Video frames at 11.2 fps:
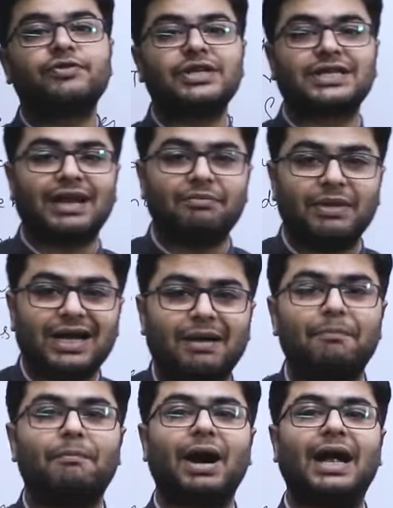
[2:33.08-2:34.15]
which can be
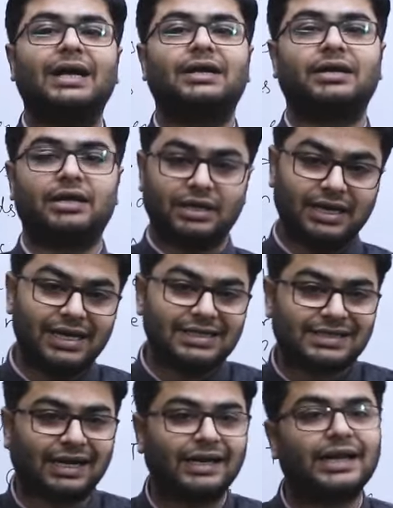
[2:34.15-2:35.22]
combinedly
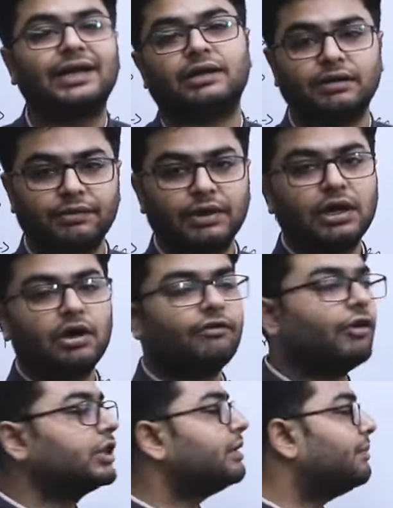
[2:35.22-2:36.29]
studied
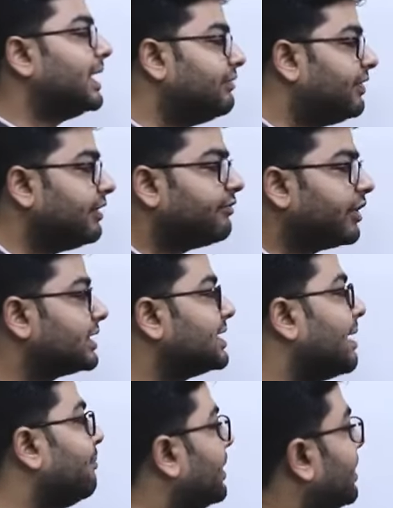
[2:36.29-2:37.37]
for the benefit. For
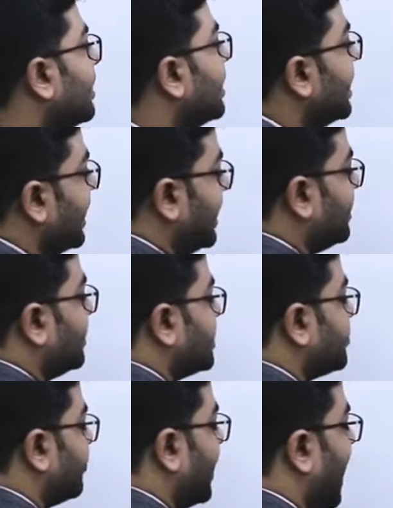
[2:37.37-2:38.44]
example, in
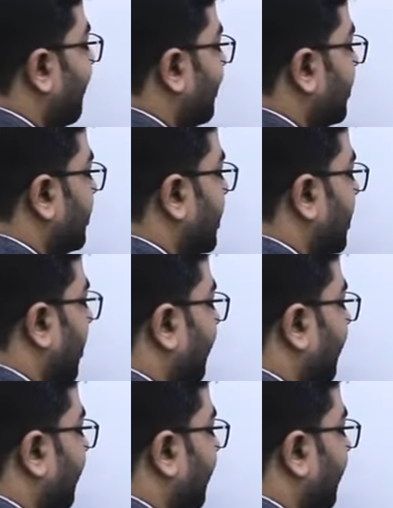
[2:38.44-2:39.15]
this we have a unit